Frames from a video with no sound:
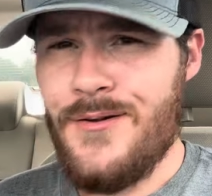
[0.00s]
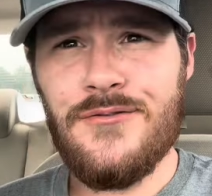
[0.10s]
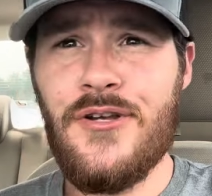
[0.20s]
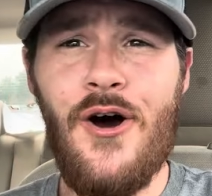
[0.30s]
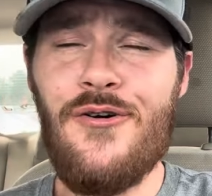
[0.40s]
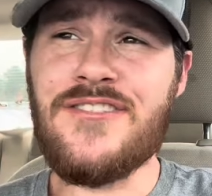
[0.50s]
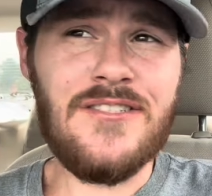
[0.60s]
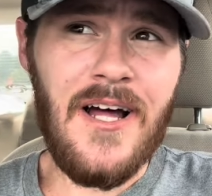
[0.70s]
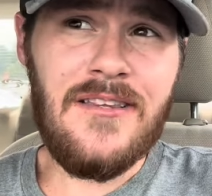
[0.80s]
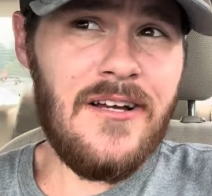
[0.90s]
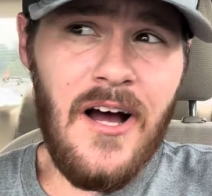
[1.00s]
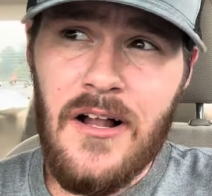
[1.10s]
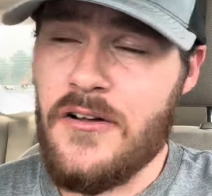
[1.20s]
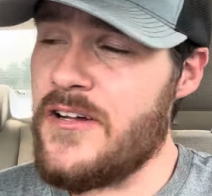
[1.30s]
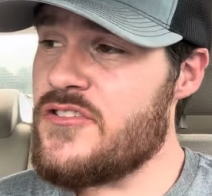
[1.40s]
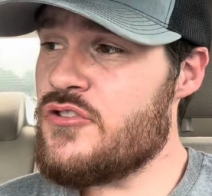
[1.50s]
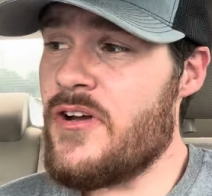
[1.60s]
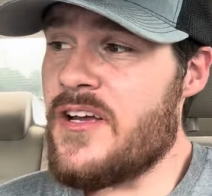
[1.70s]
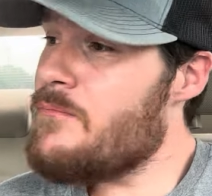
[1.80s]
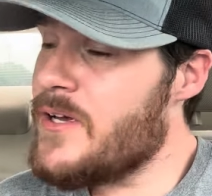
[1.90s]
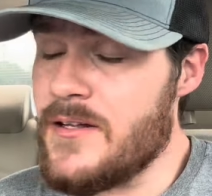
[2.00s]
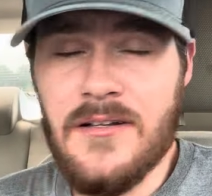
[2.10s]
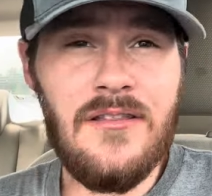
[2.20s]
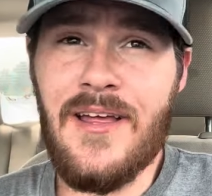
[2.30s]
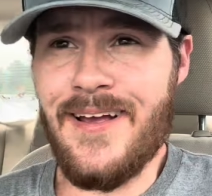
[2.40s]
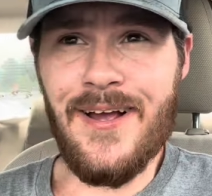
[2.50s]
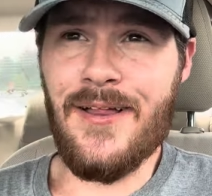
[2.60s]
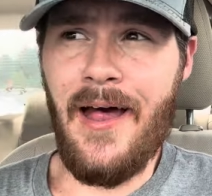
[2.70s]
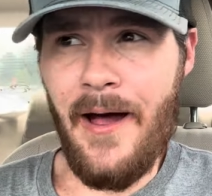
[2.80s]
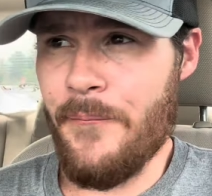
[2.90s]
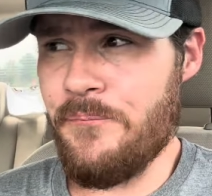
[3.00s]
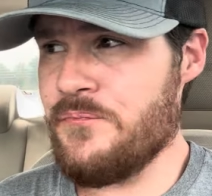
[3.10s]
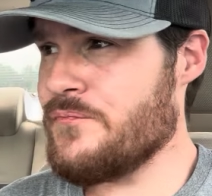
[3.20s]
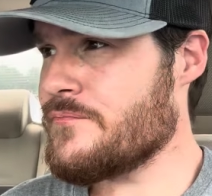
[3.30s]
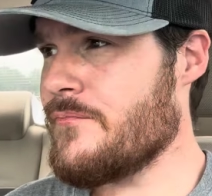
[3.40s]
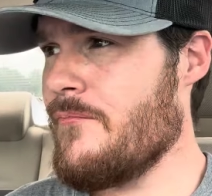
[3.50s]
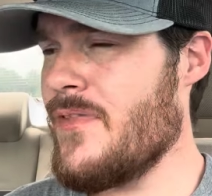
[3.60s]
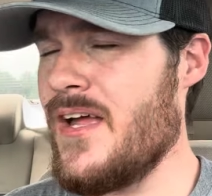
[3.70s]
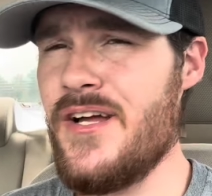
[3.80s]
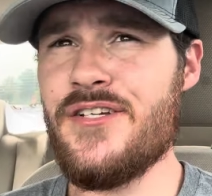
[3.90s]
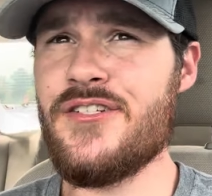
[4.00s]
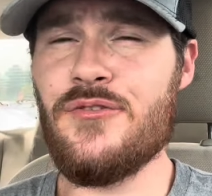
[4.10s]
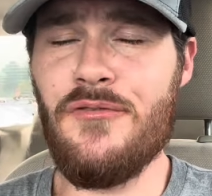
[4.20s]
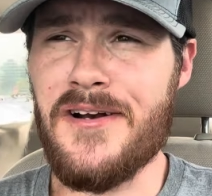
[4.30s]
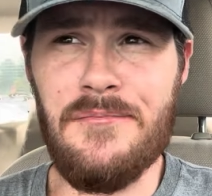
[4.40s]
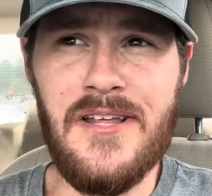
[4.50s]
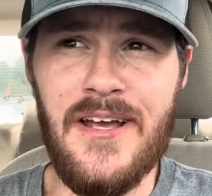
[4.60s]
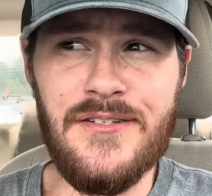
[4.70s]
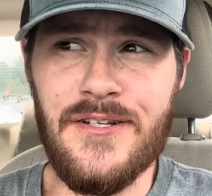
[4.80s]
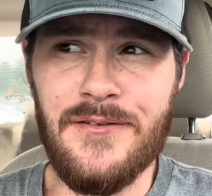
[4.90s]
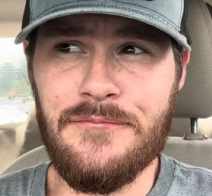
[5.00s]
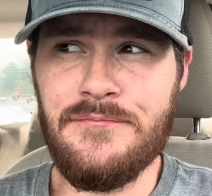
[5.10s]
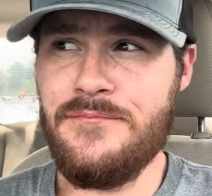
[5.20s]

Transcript: No, it's not the color that's tricking me into thinking that. It's just what I'm tasting.